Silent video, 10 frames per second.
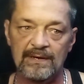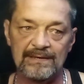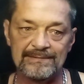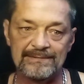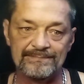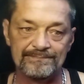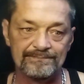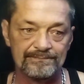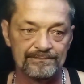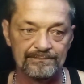a uh,
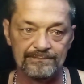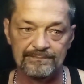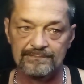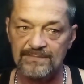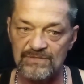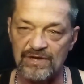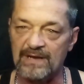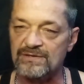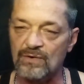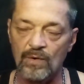
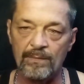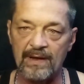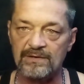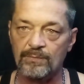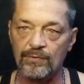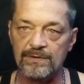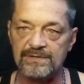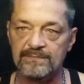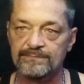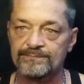chance of going back to
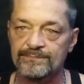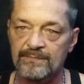prison